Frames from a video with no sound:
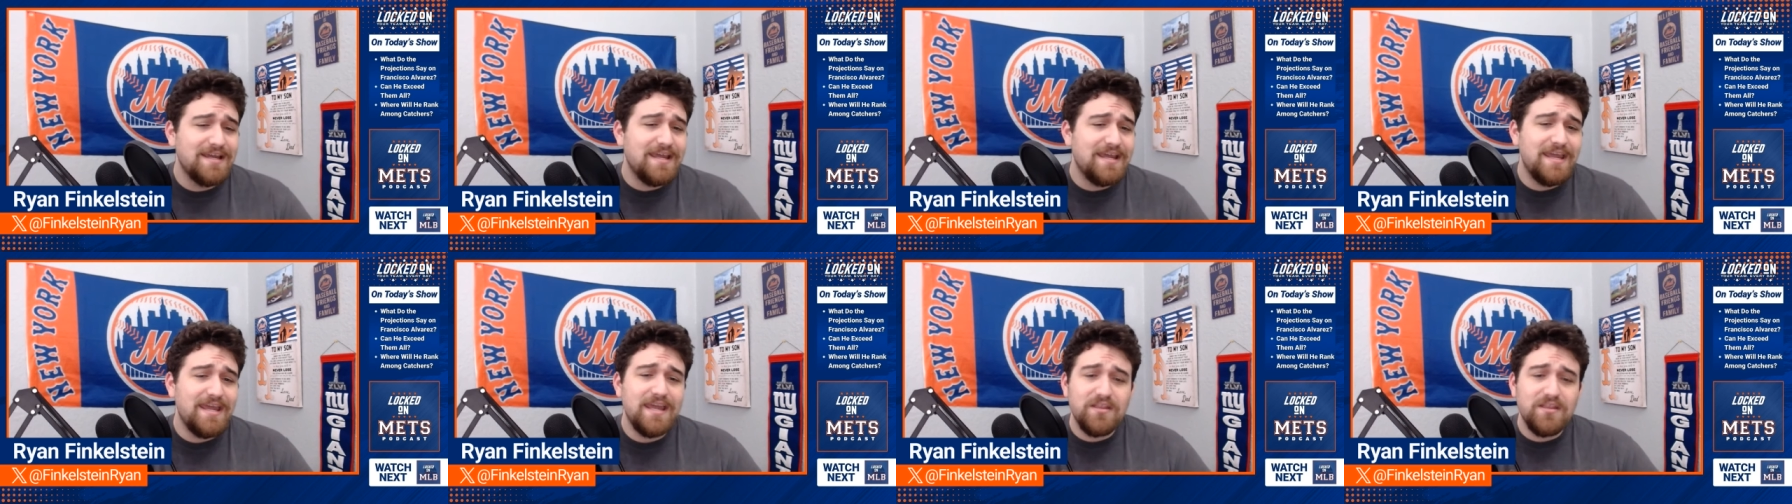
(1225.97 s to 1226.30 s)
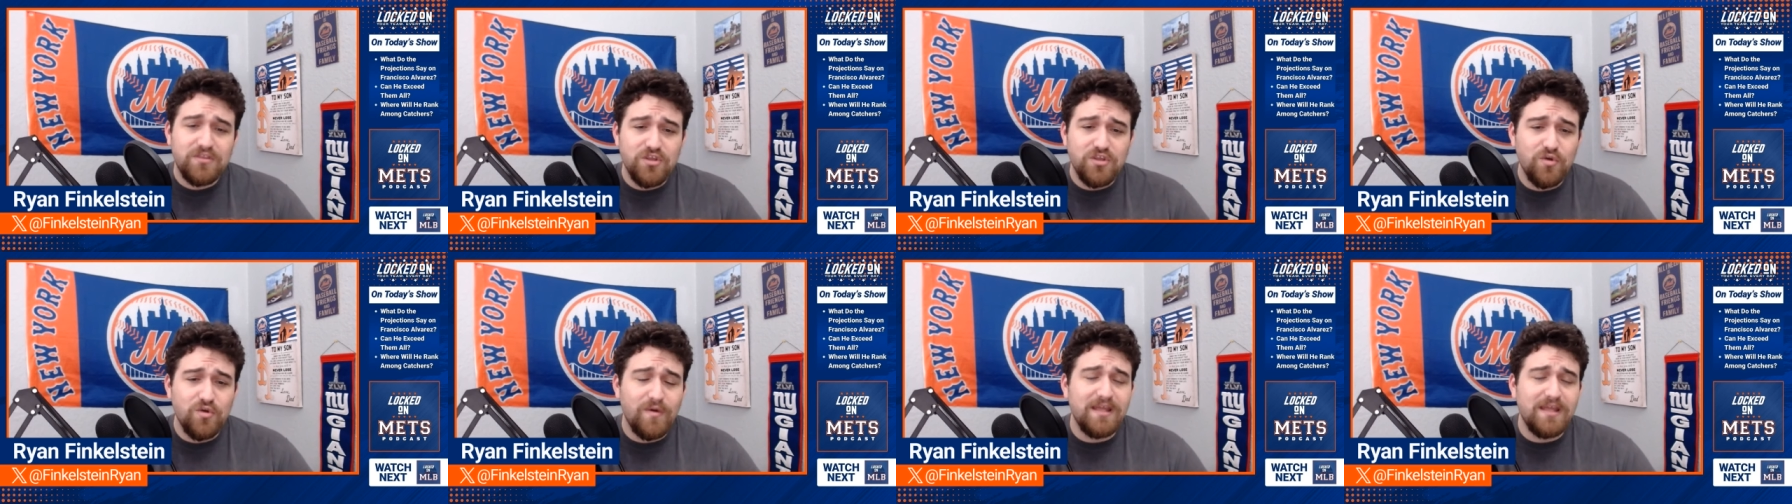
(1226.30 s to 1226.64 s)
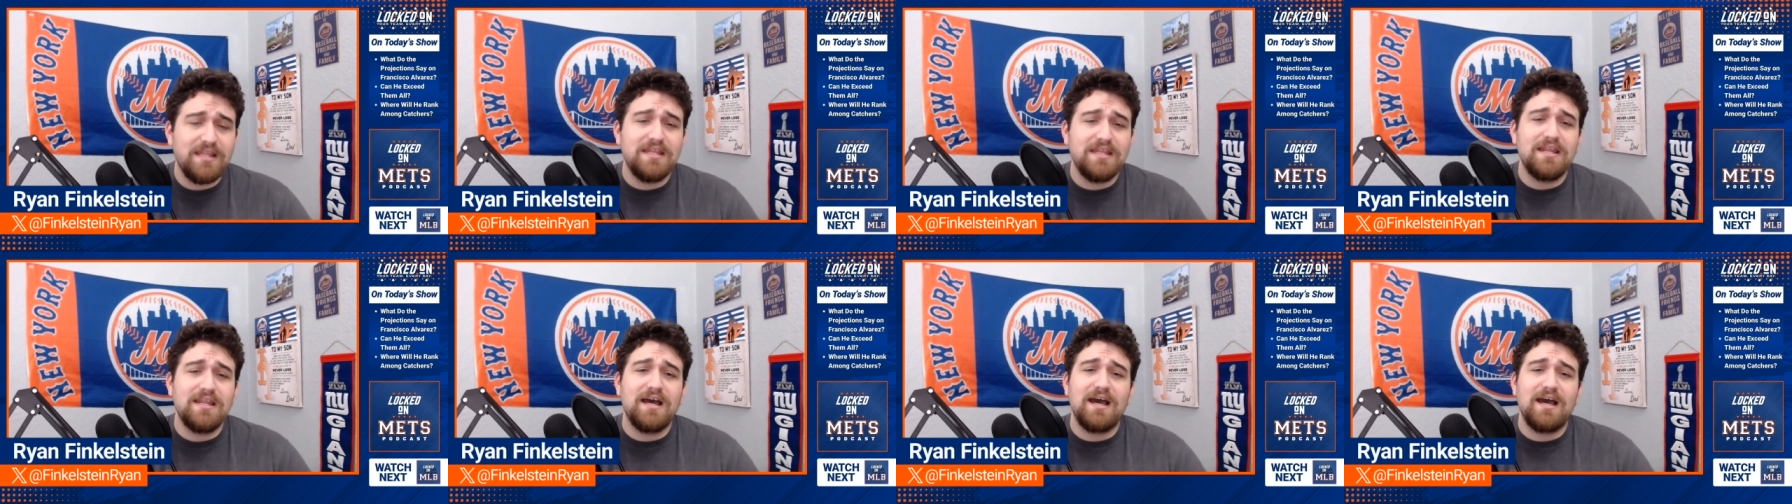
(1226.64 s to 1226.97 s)
hit
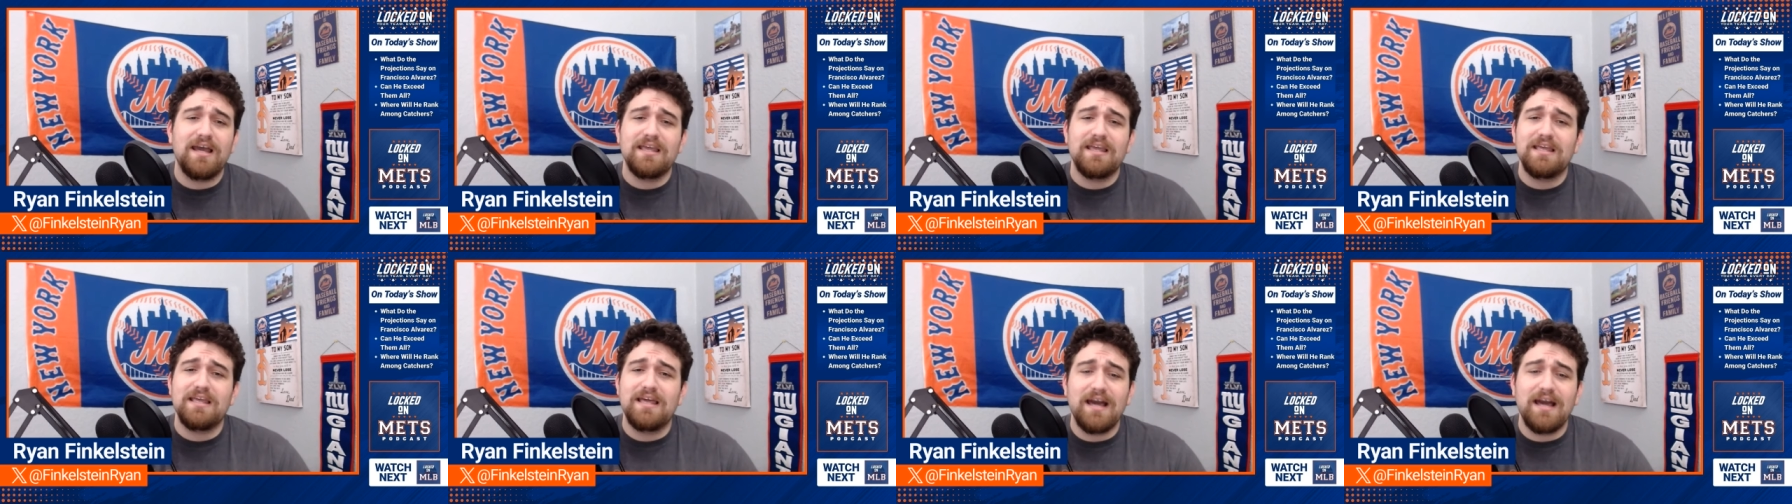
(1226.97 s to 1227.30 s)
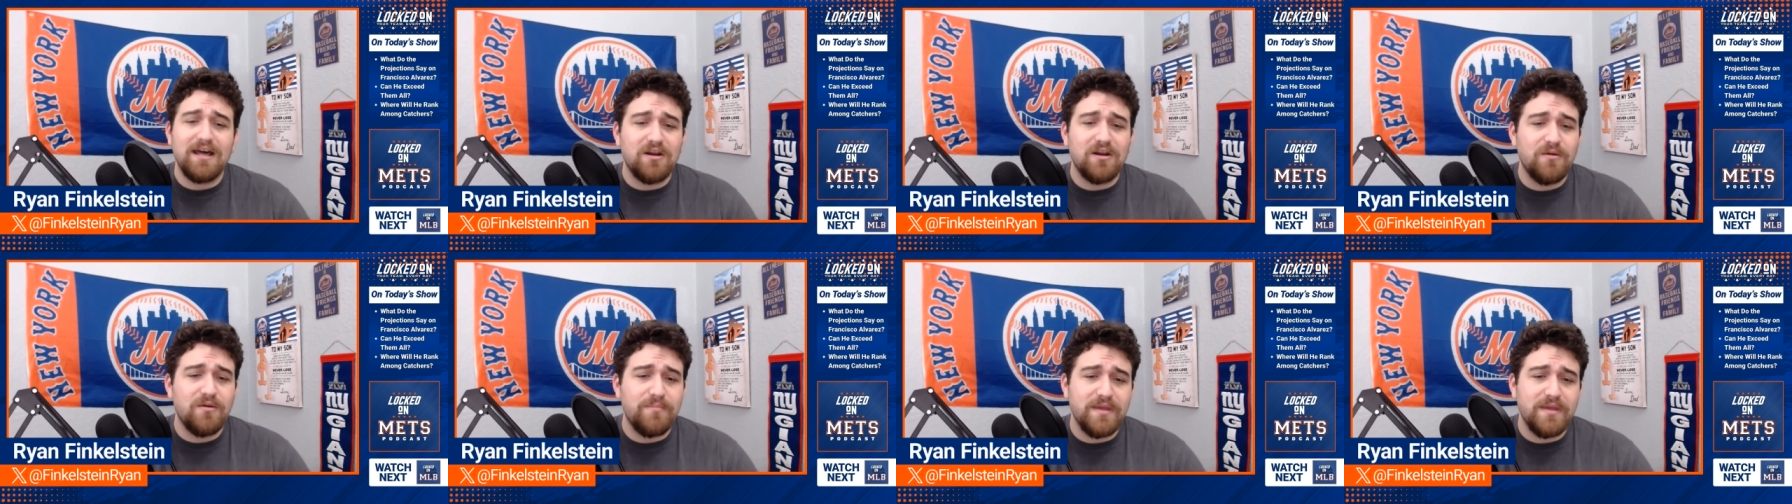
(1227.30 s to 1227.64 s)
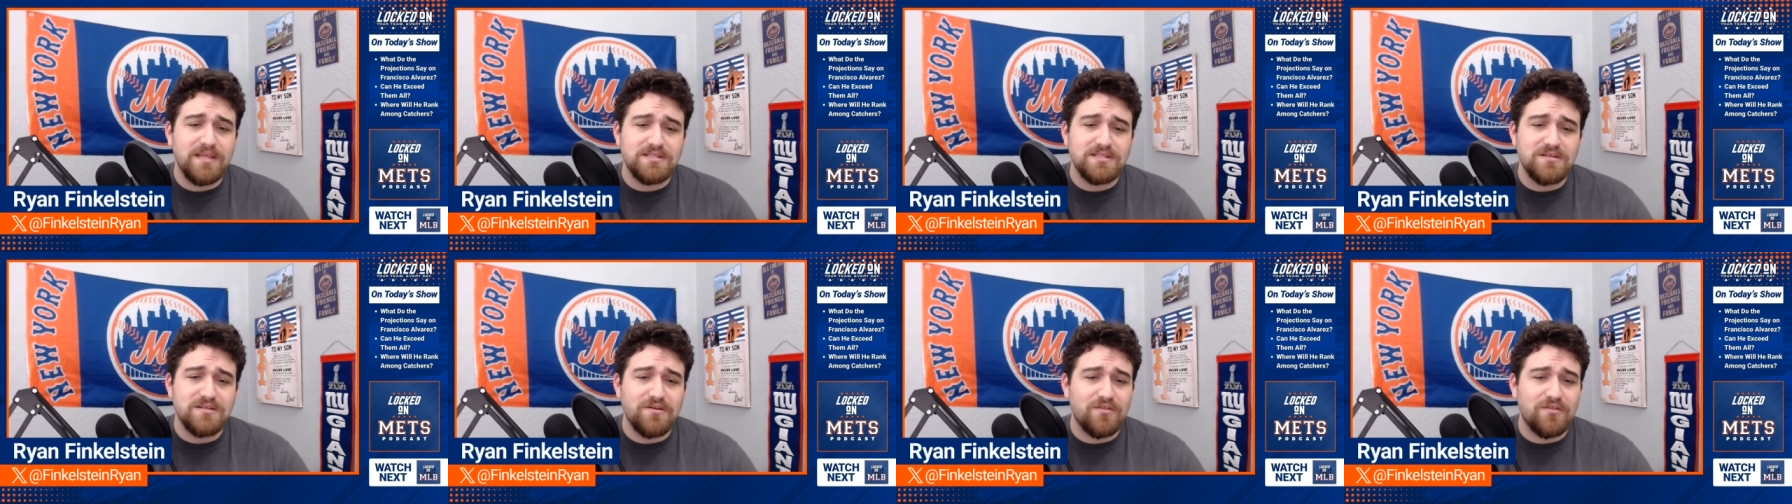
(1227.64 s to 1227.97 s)
289, got on
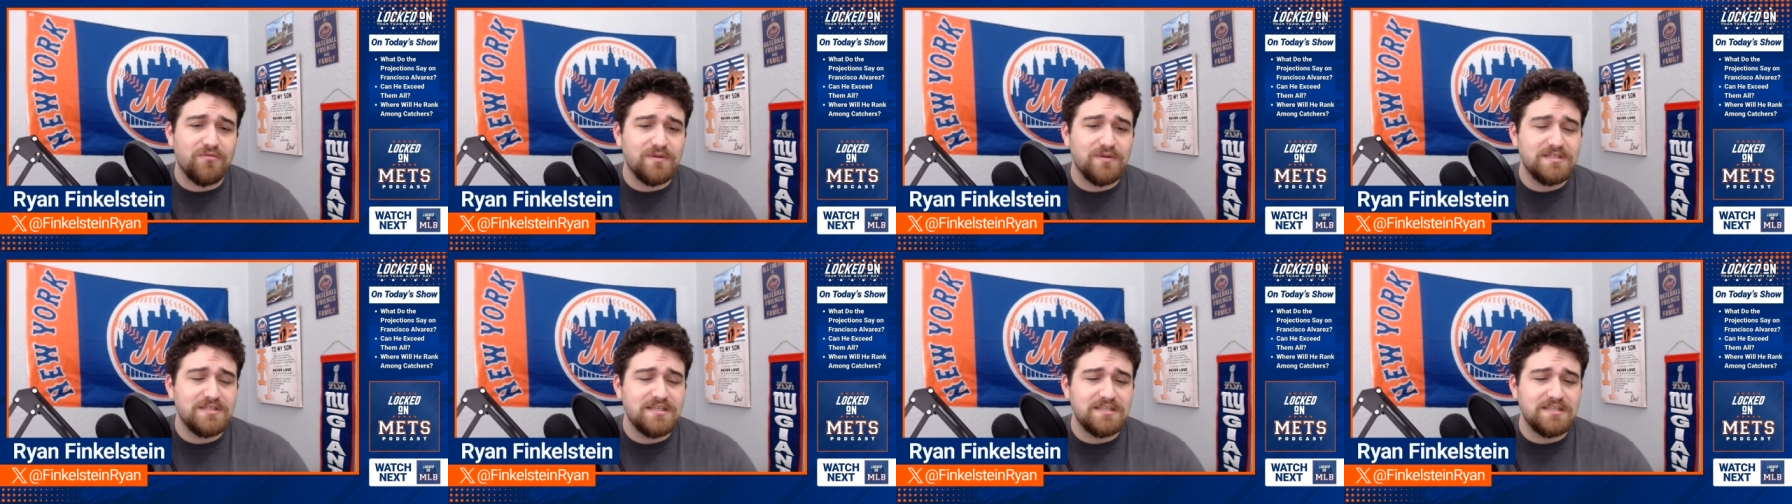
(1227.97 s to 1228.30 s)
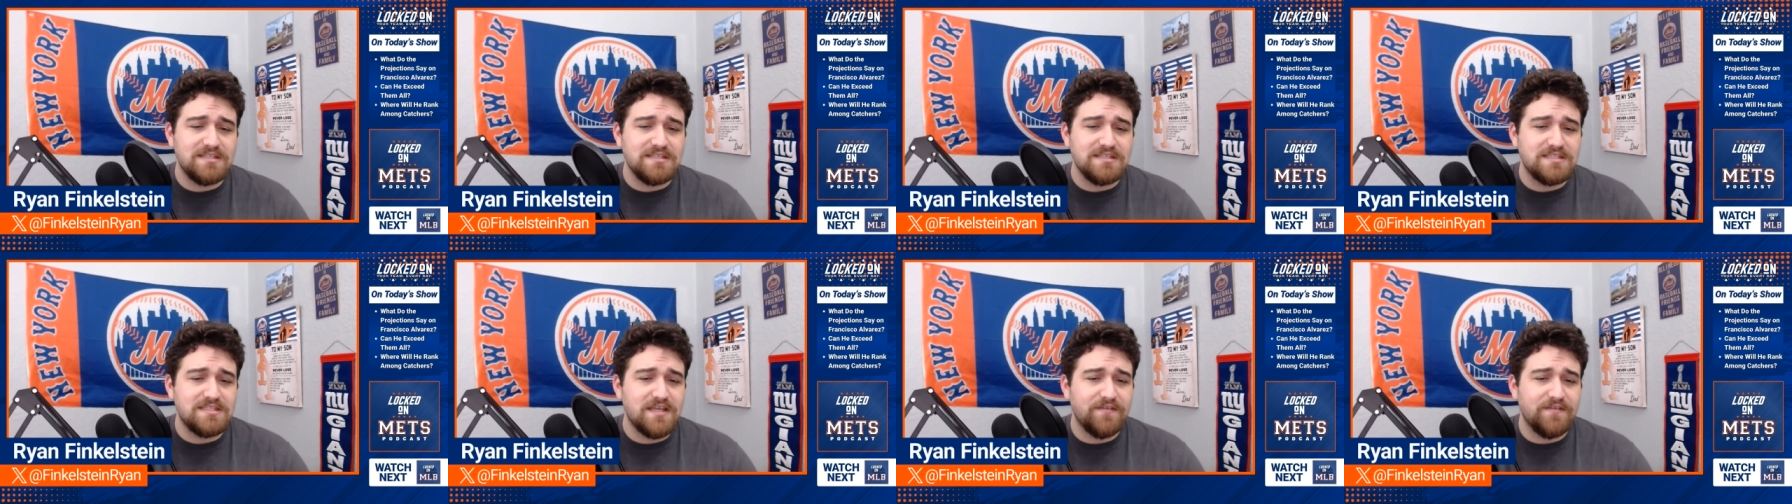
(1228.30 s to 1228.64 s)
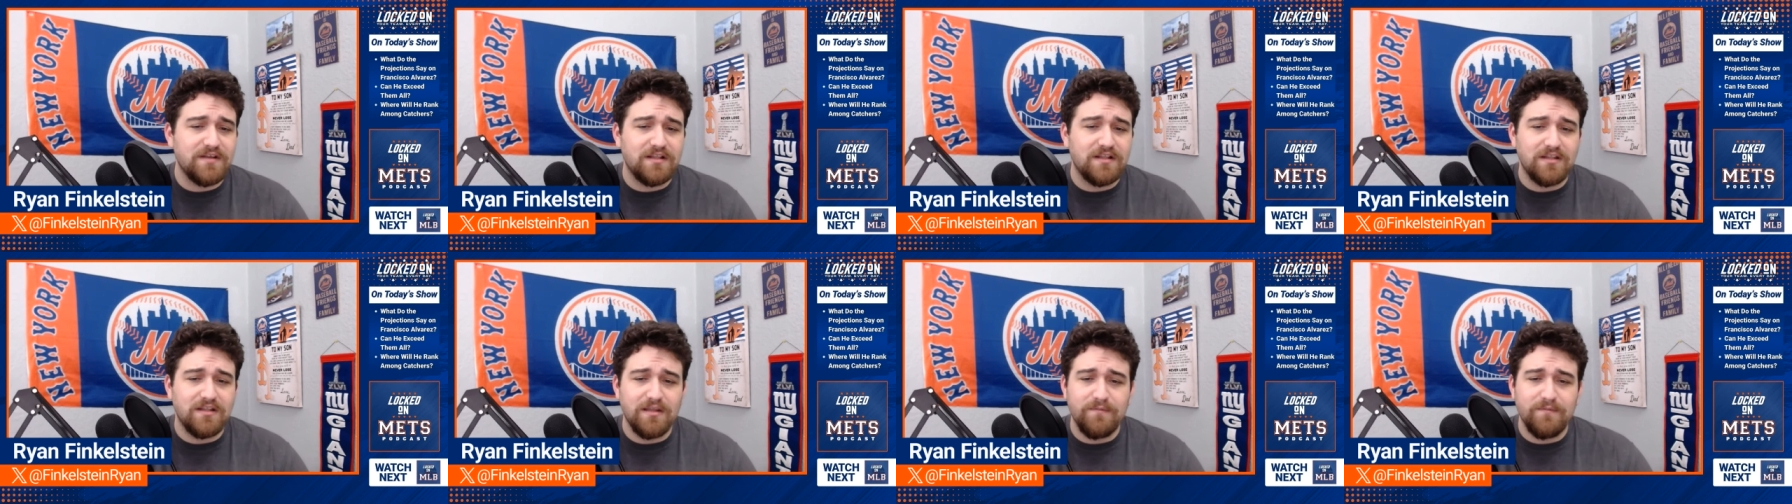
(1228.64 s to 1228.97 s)
base at a 367
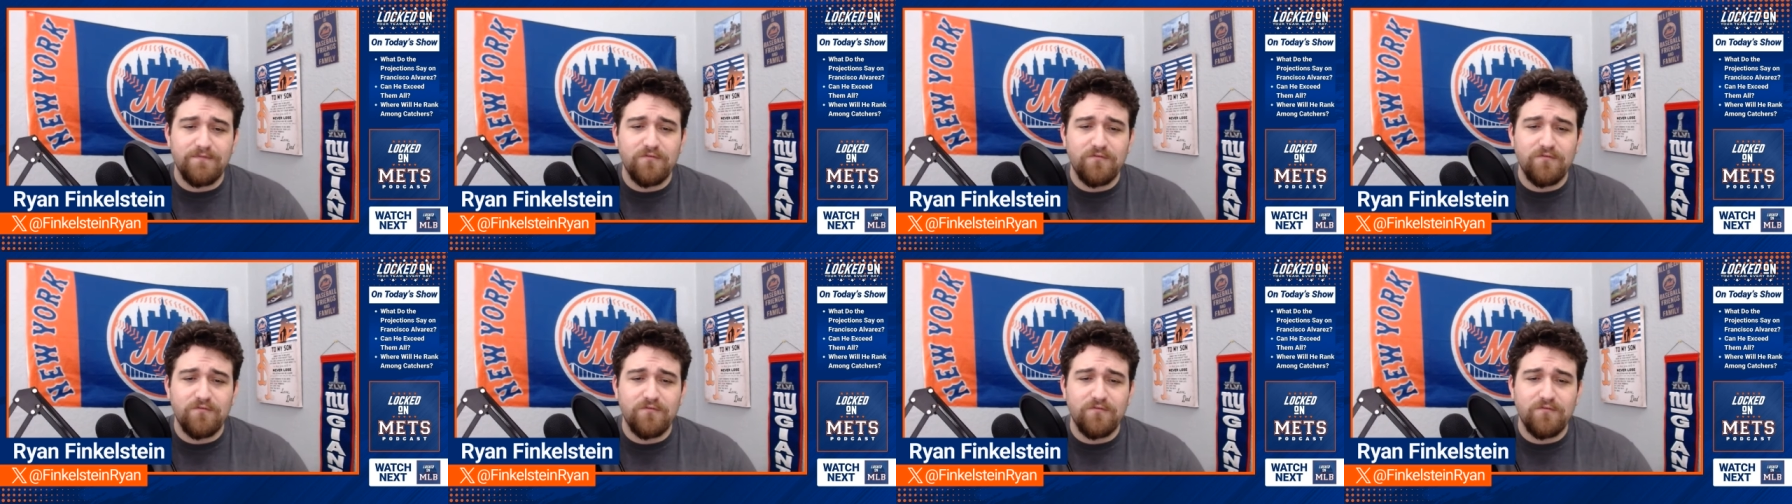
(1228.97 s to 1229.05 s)
clip,